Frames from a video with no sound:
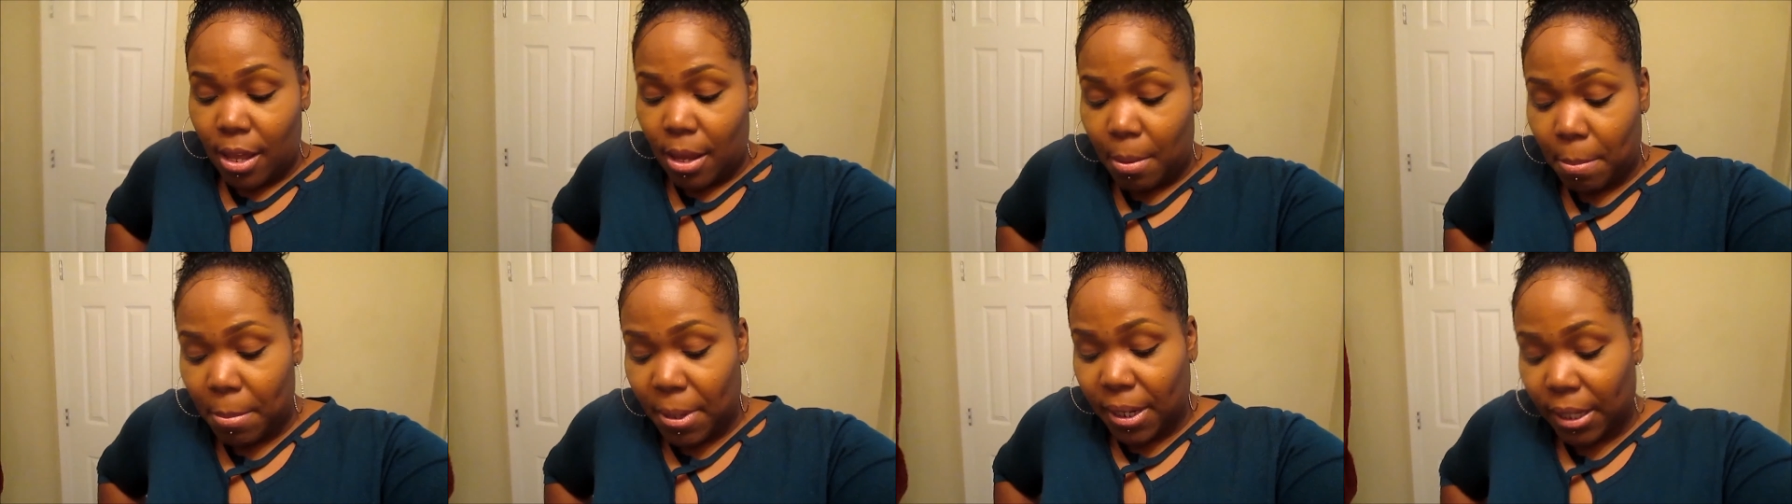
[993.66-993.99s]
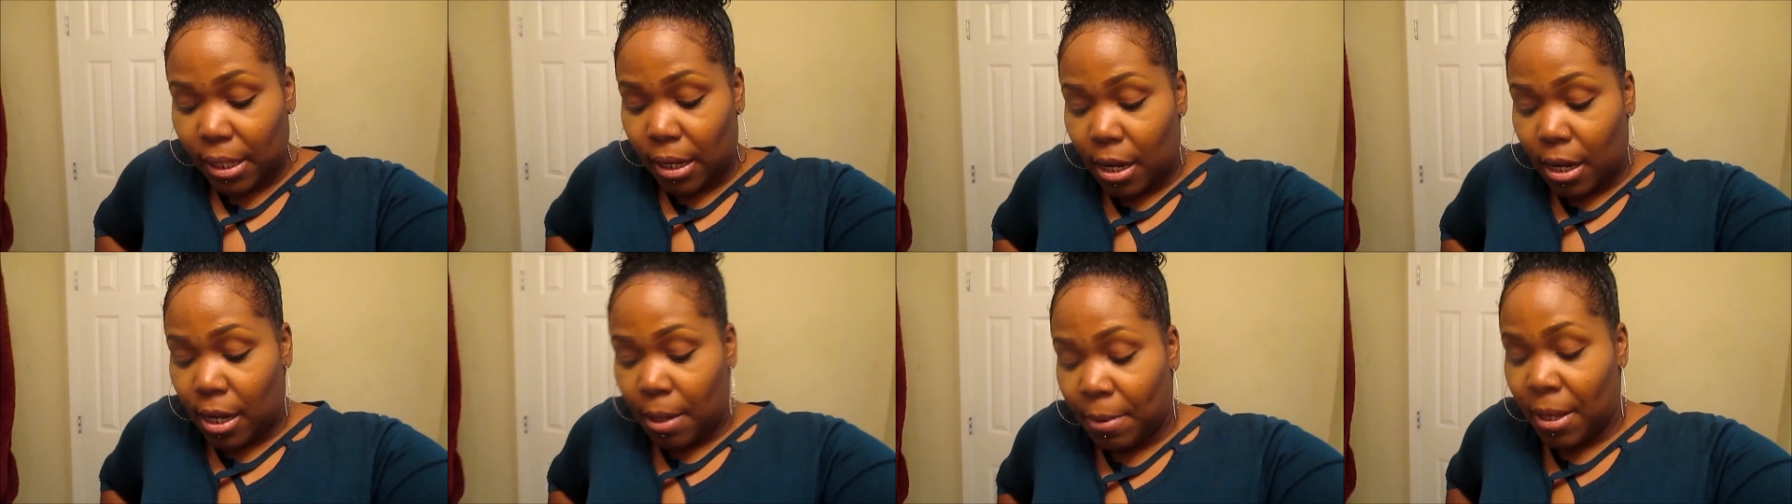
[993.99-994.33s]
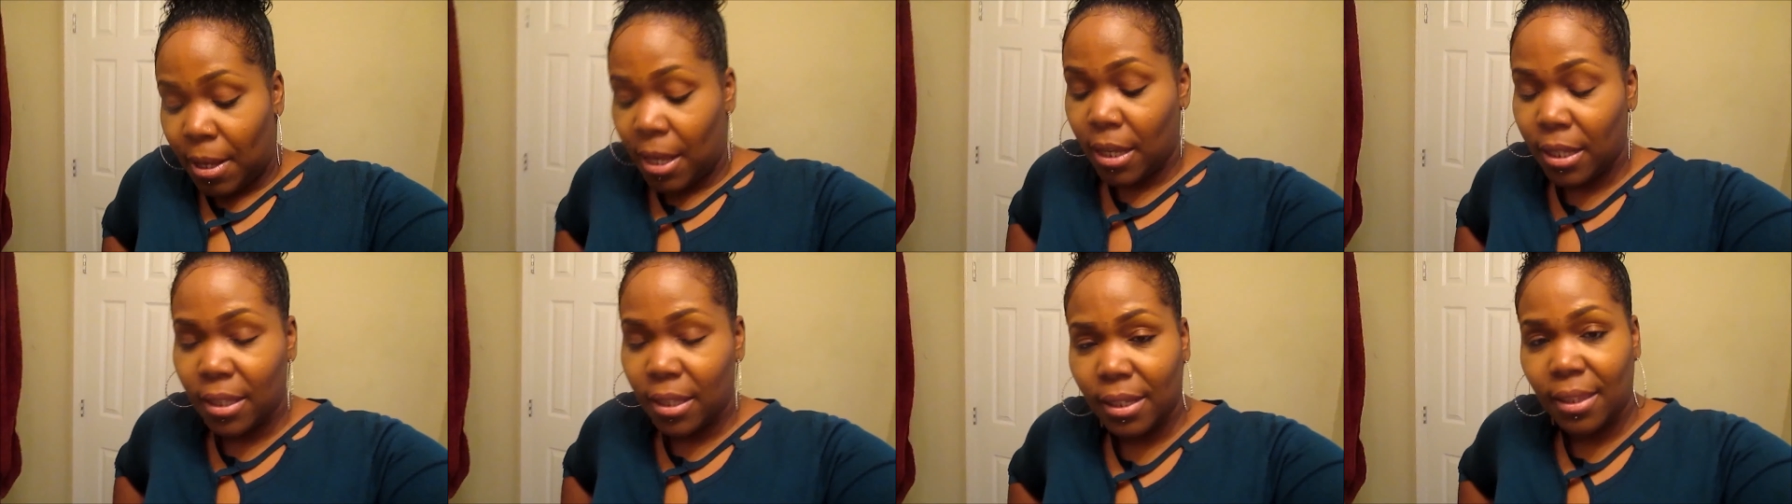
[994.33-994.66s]
But um
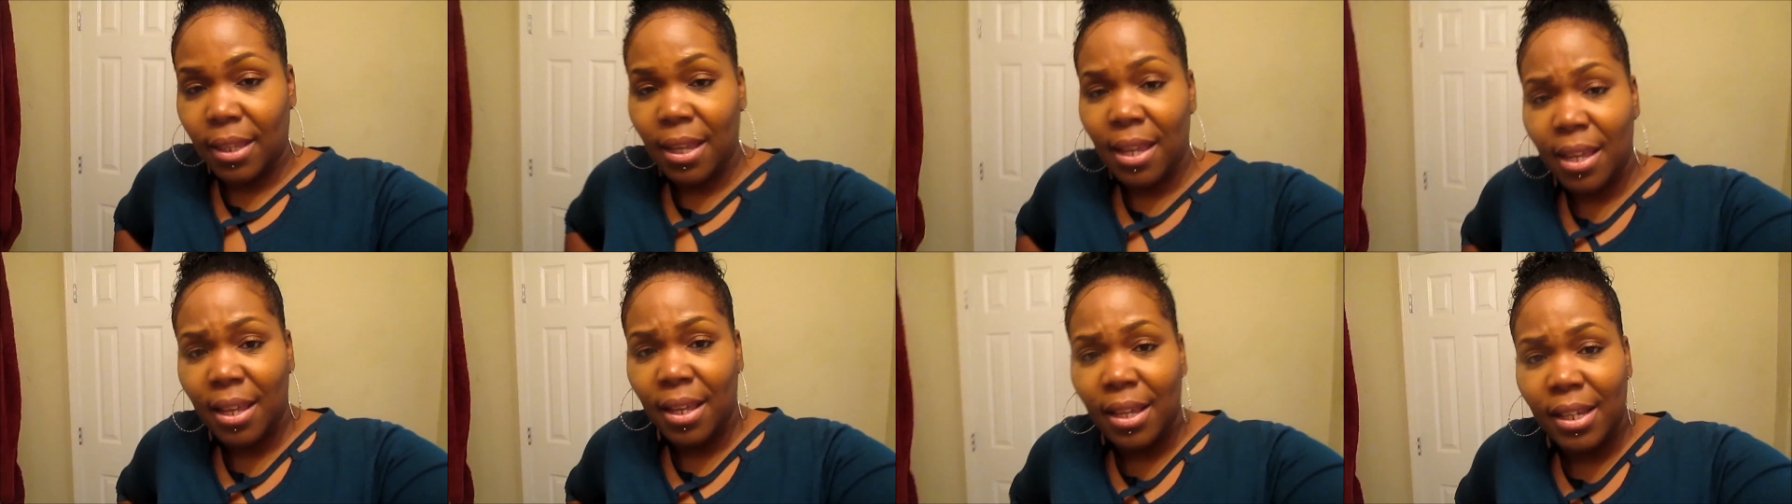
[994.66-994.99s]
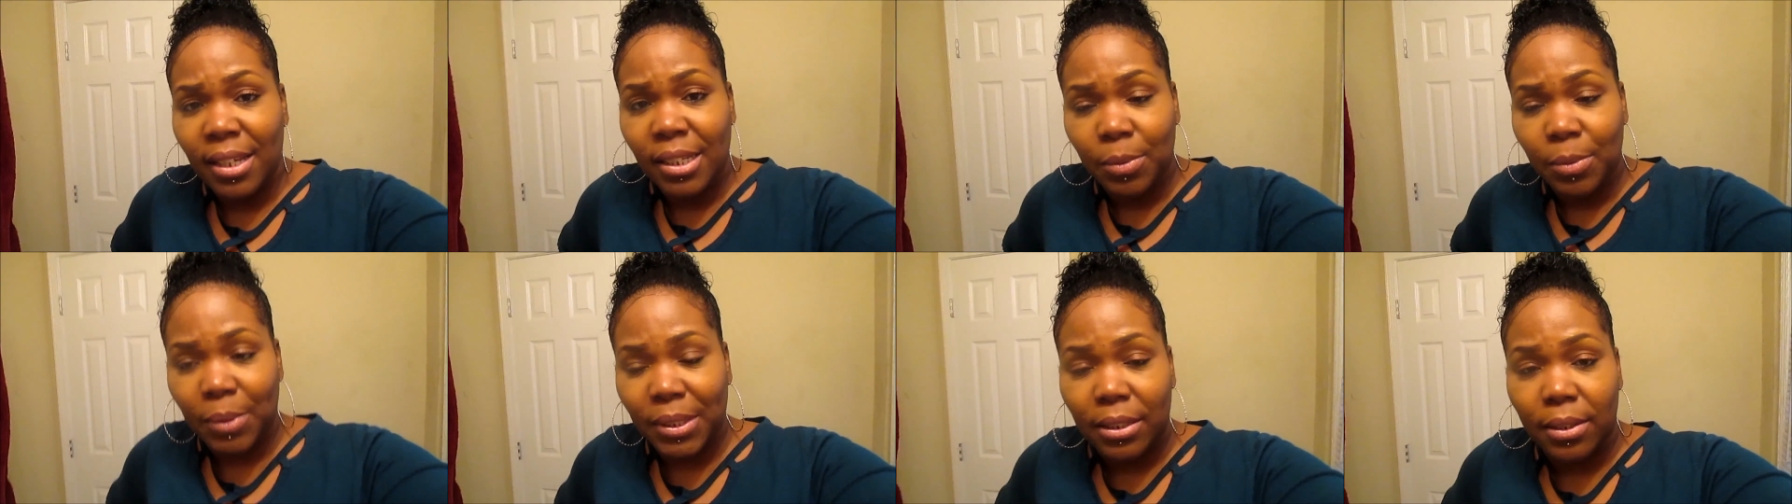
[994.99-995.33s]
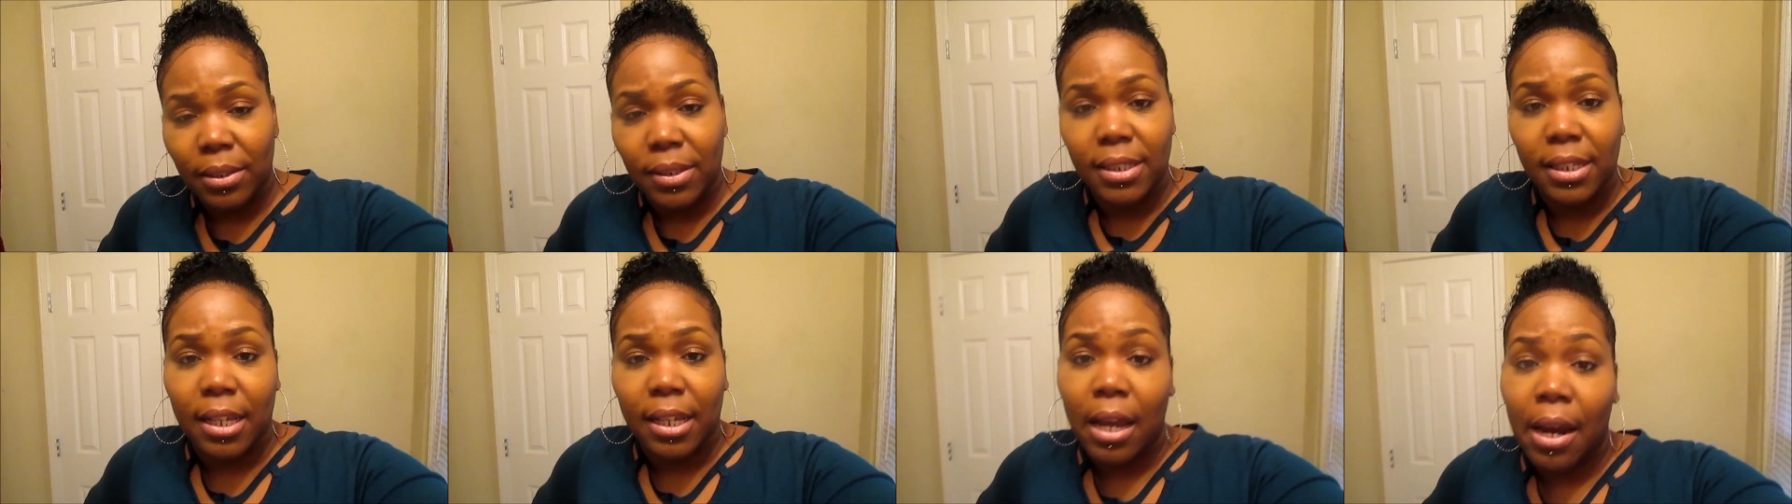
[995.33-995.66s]
the thing is what's
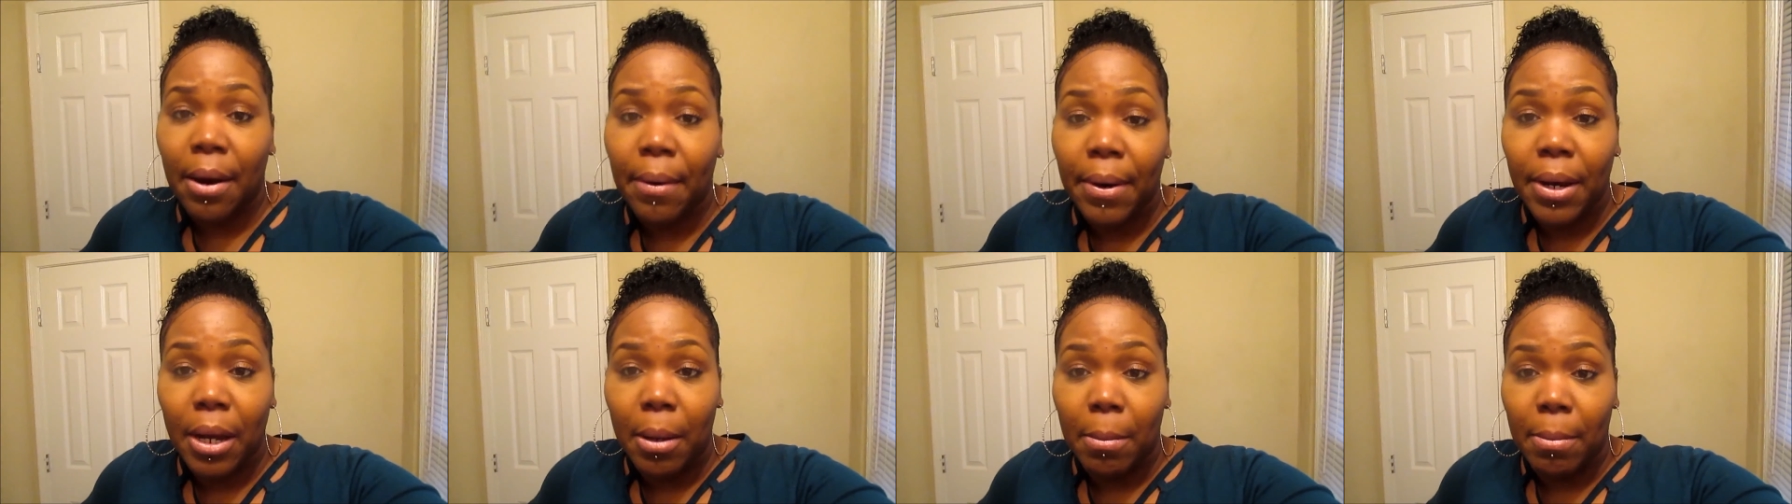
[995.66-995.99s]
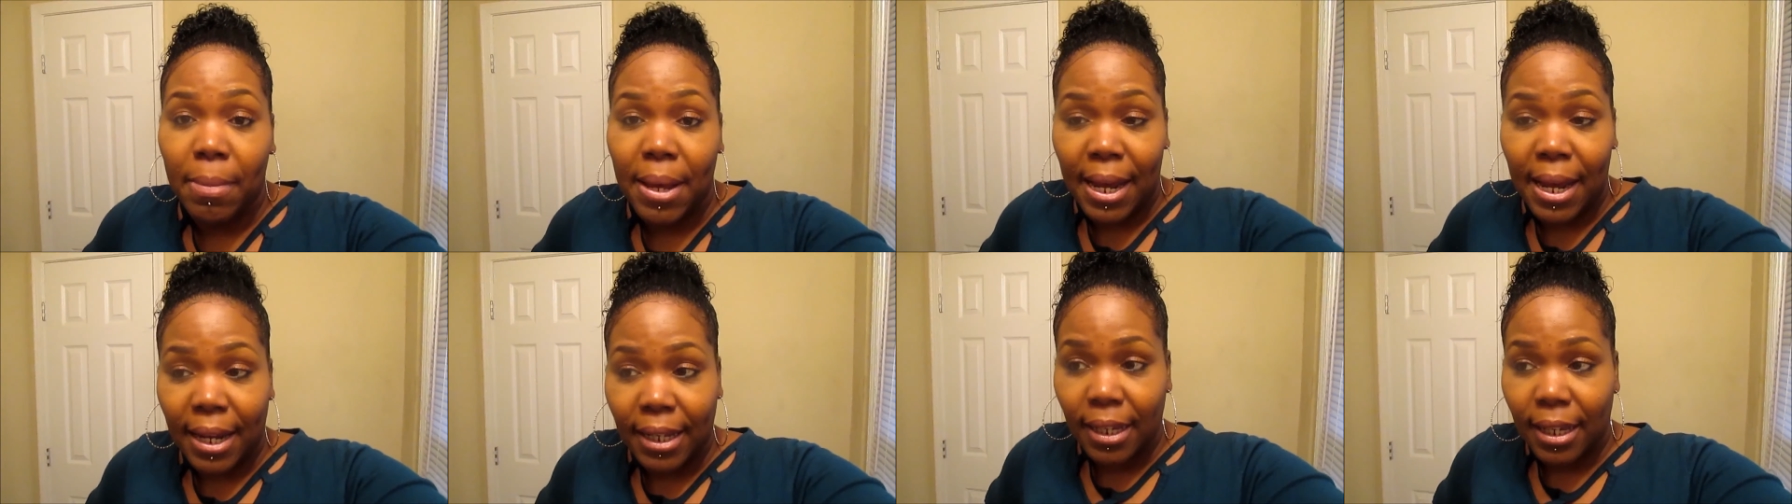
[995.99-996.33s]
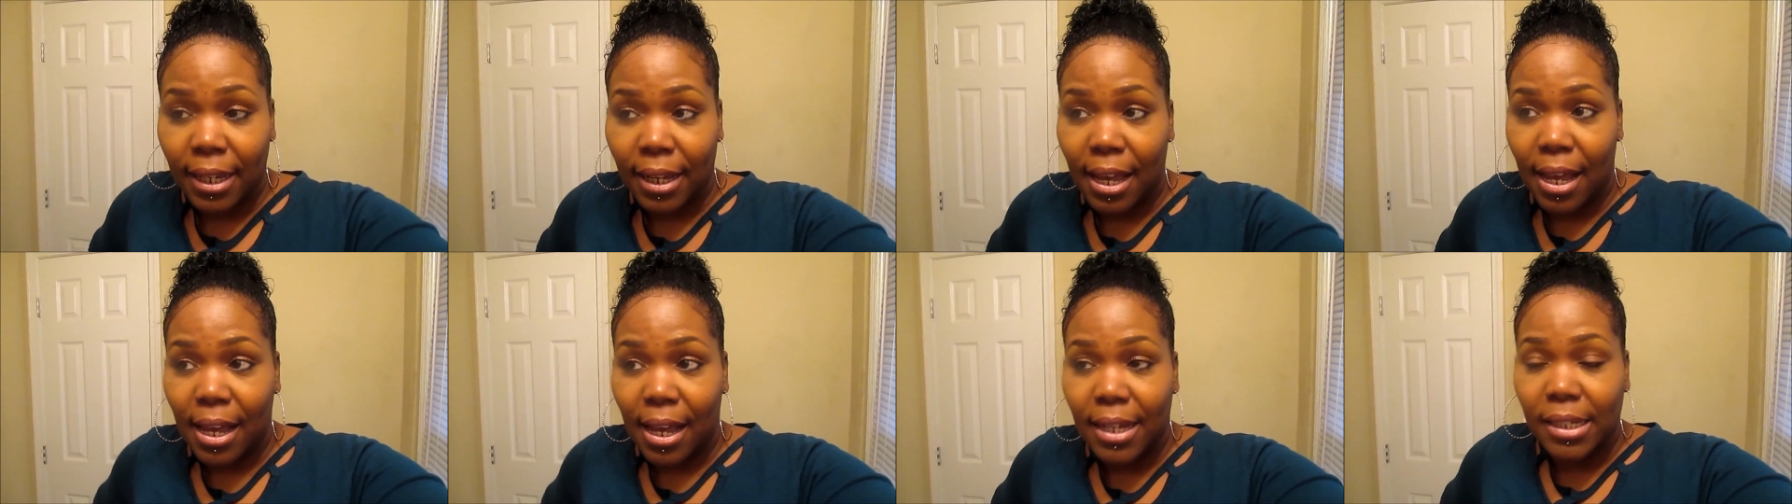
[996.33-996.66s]
so scary about
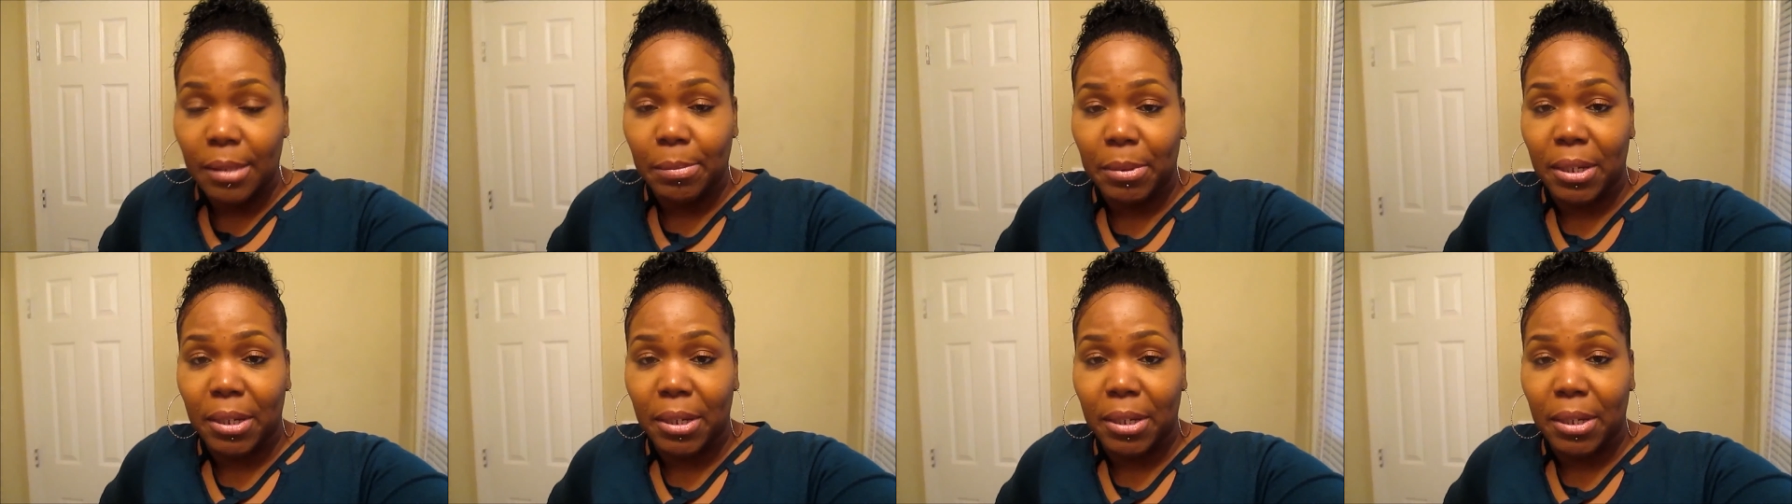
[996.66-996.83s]
it guys